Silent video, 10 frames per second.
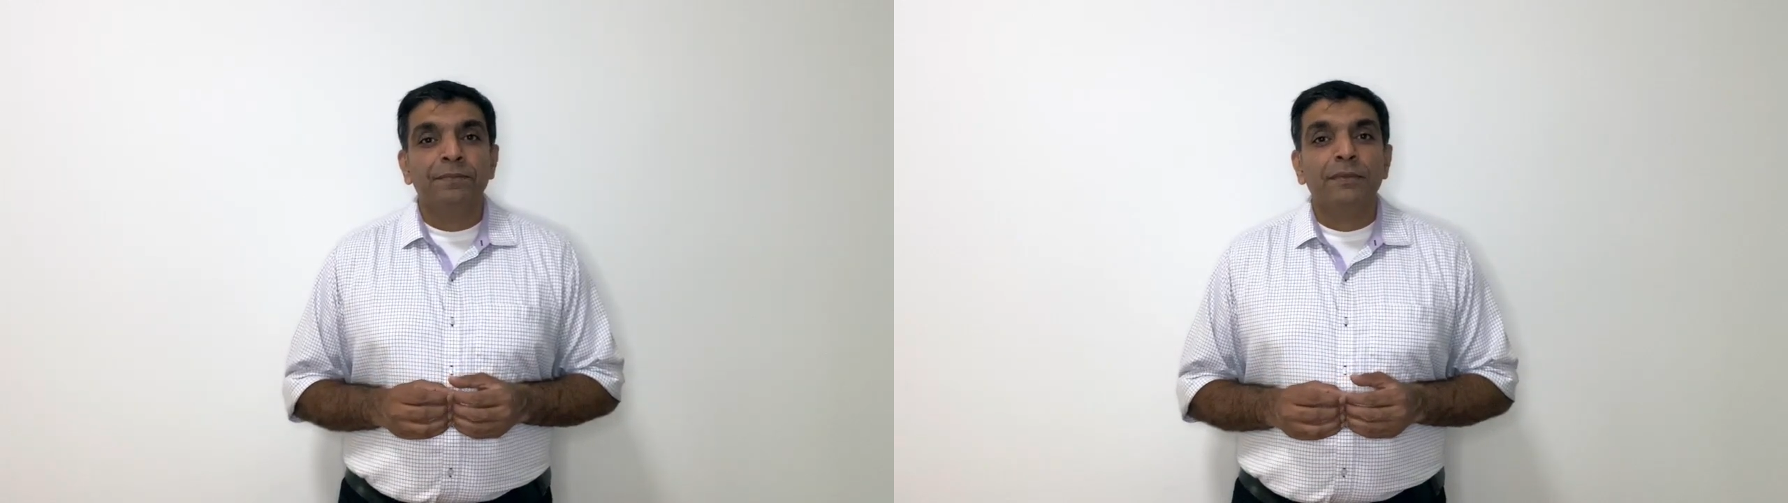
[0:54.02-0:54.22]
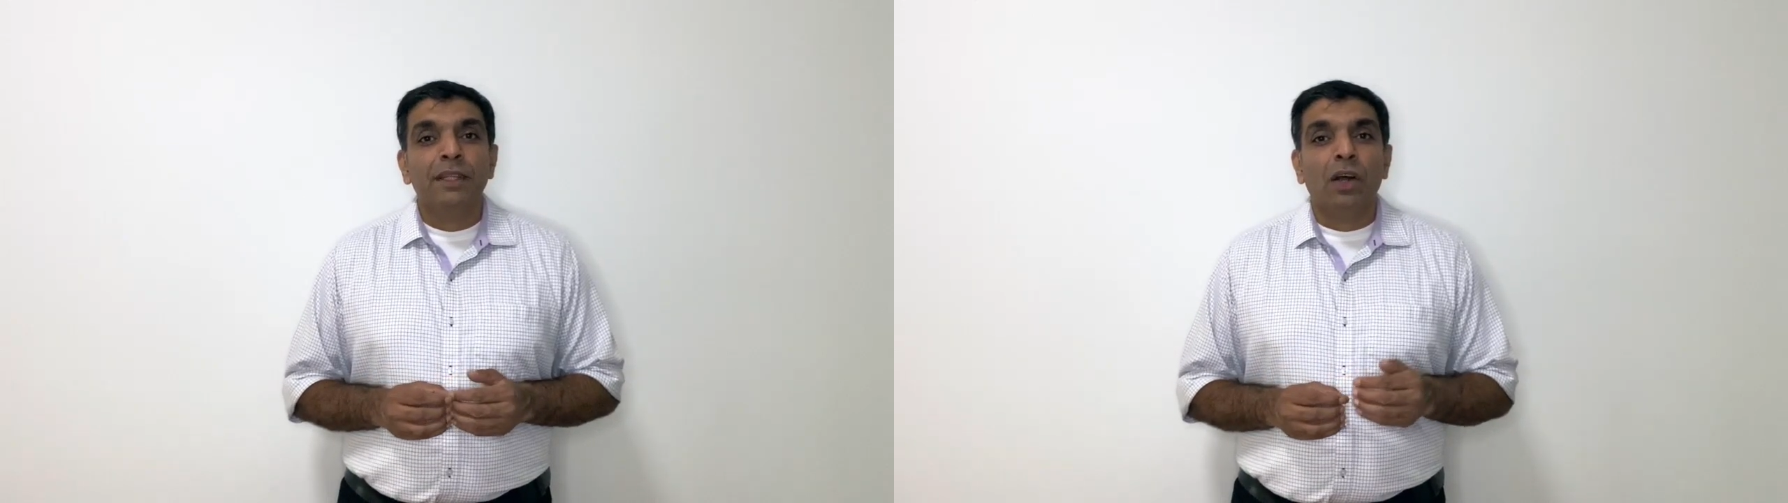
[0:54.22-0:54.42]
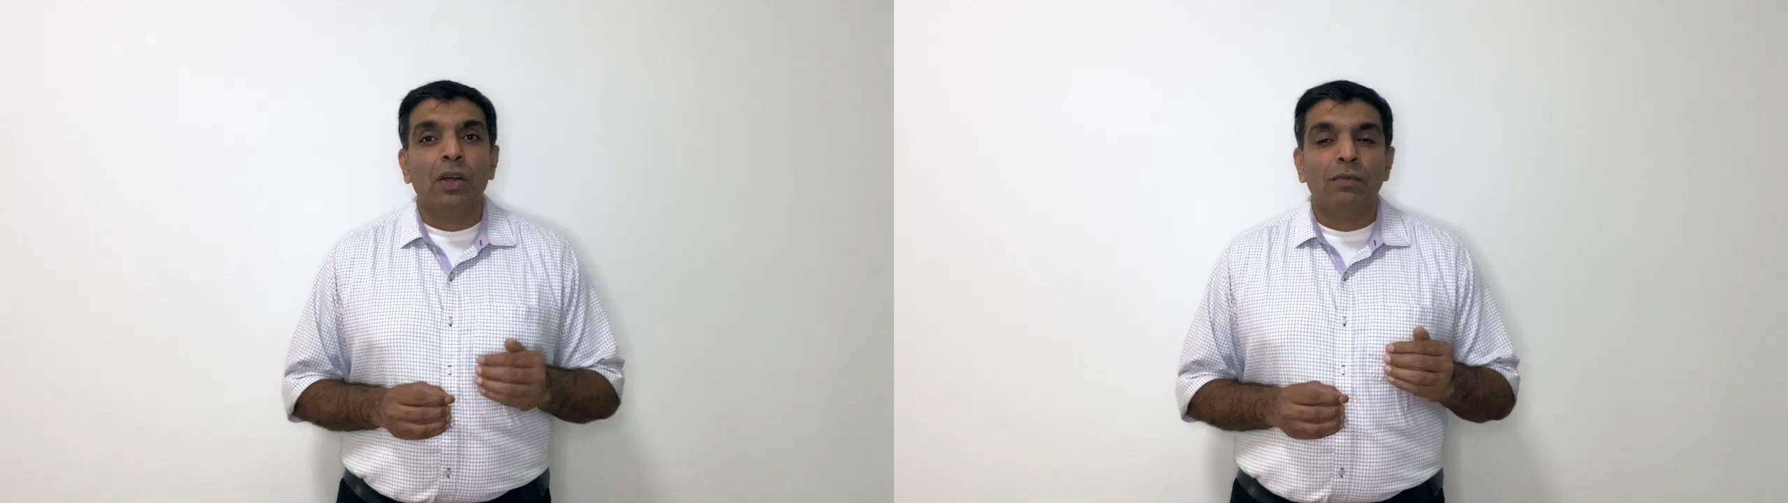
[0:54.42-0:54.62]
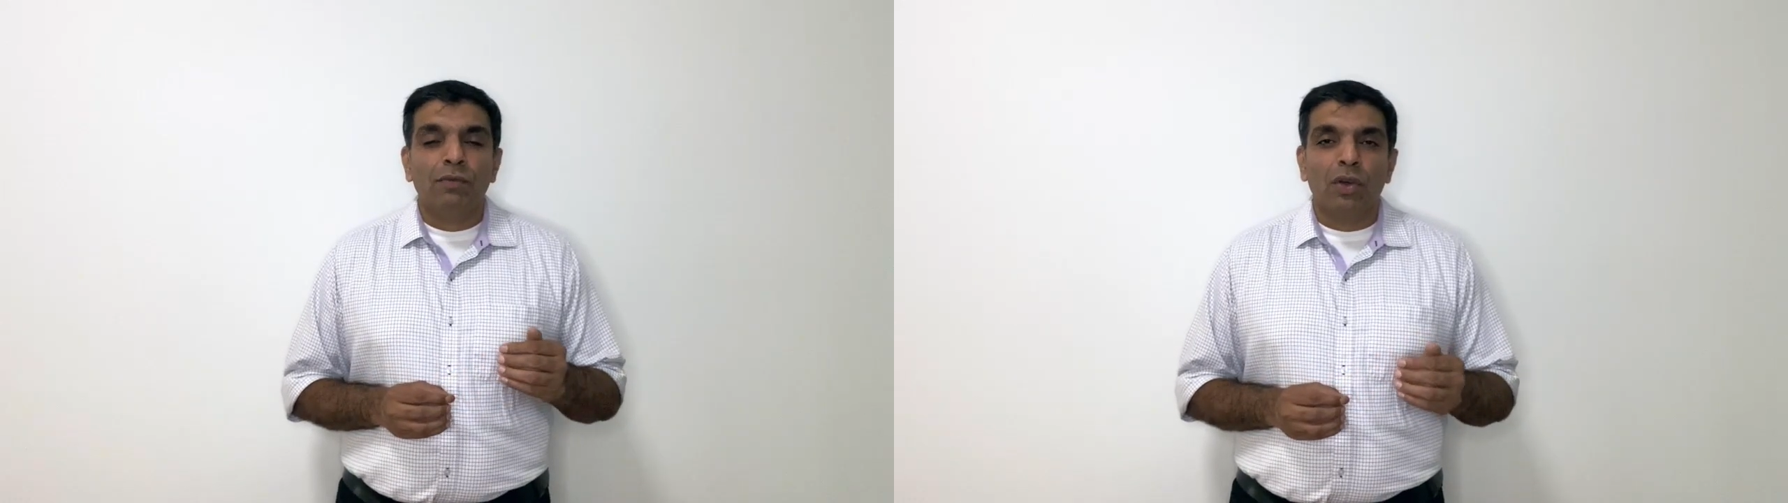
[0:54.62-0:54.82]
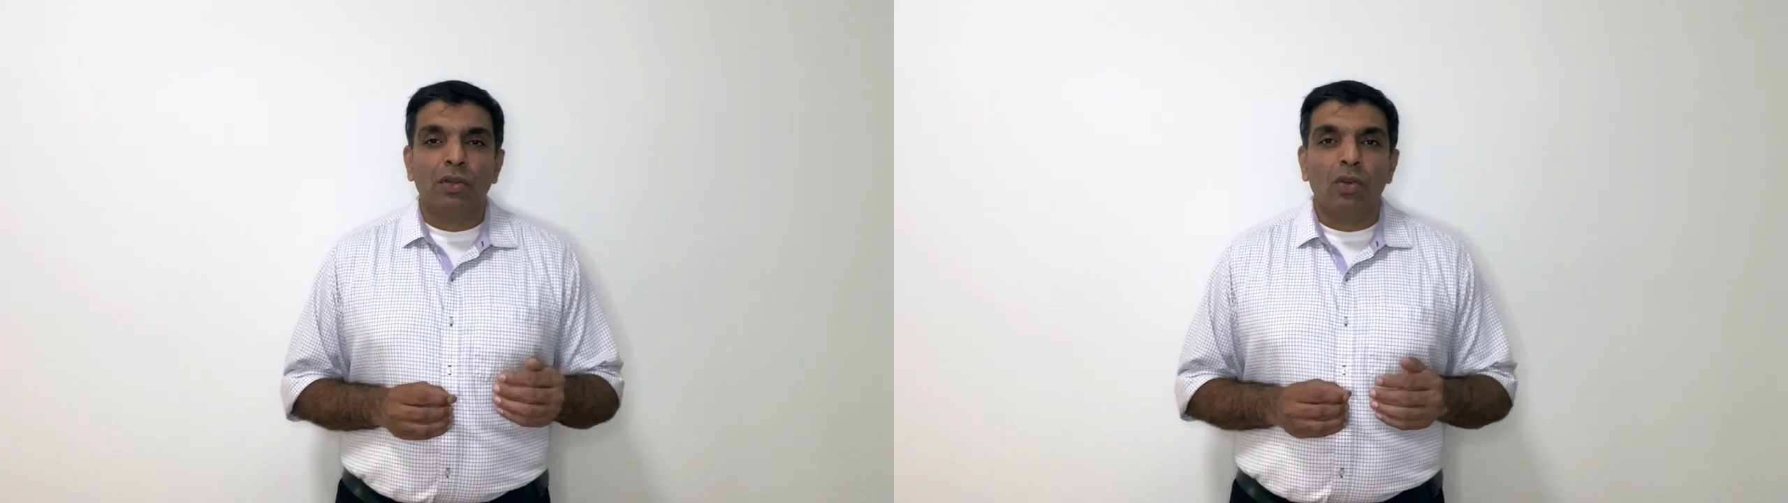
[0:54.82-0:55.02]
Now,
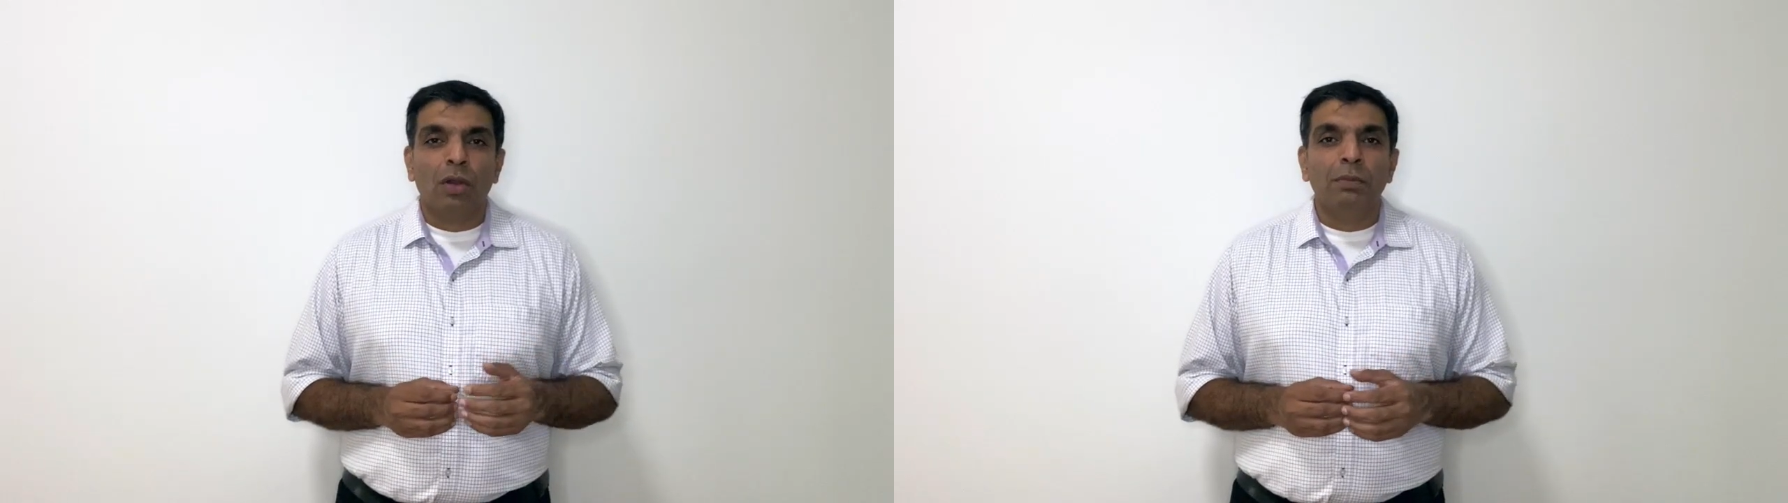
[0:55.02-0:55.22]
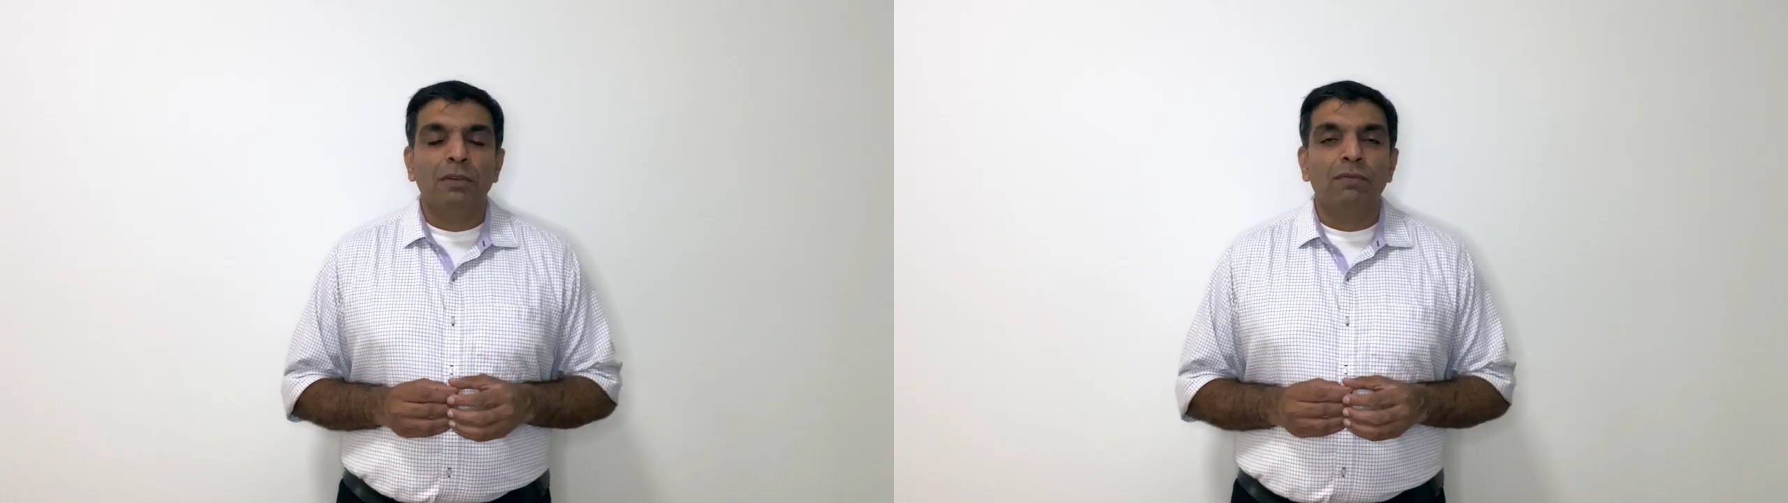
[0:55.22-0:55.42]
for a normal